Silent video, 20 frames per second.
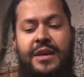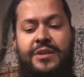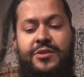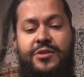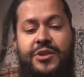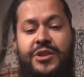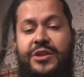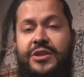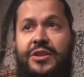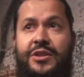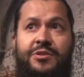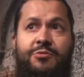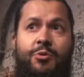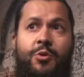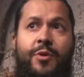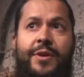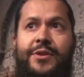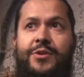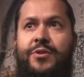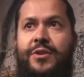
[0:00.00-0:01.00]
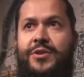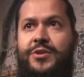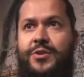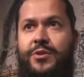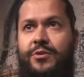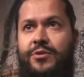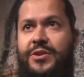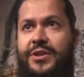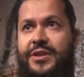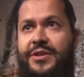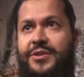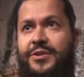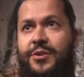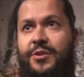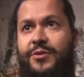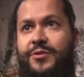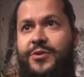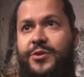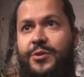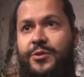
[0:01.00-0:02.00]
so she doesn't quite trust Joel. She doesn't
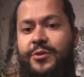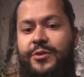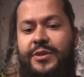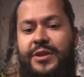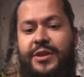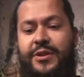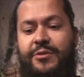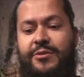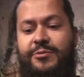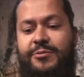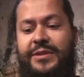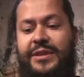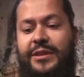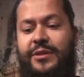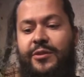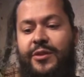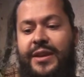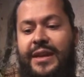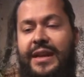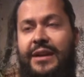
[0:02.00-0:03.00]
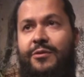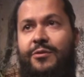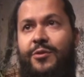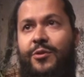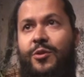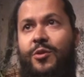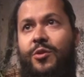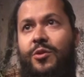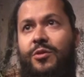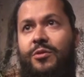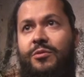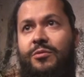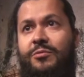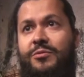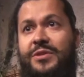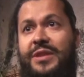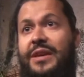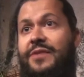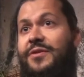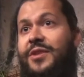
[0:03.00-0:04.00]
know if Joel, is really looking out for her
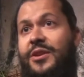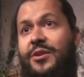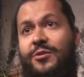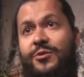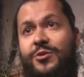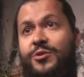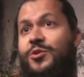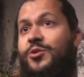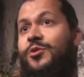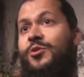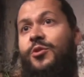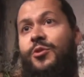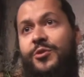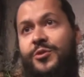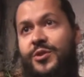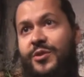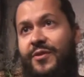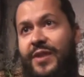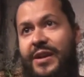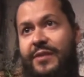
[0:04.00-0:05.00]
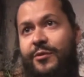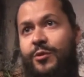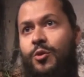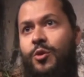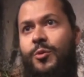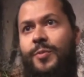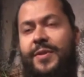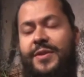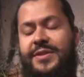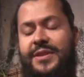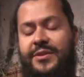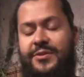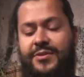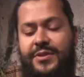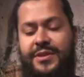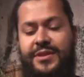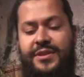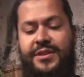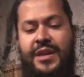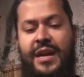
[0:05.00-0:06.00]
safety or her survival or her best
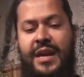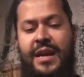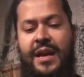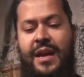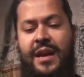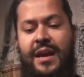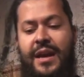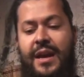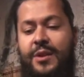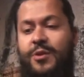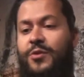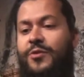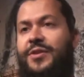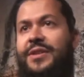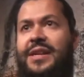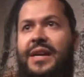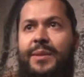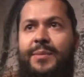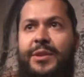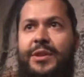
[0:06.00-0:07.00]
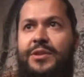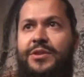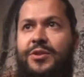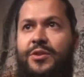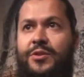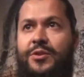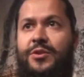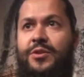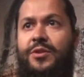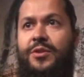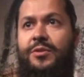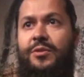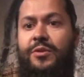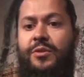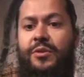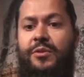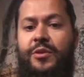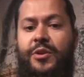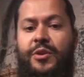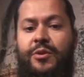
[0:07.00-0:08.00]
interests. And over time, they start to,
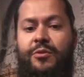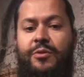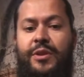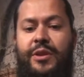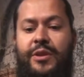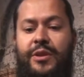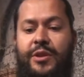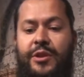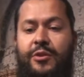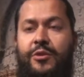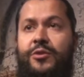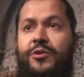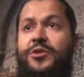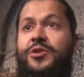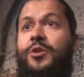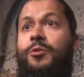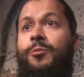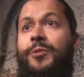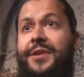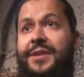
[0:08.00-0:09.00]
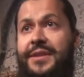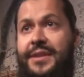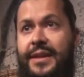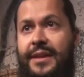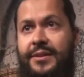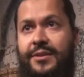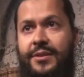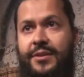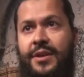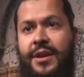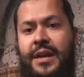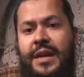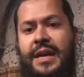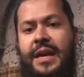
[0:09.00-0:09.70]
they learn to start working together,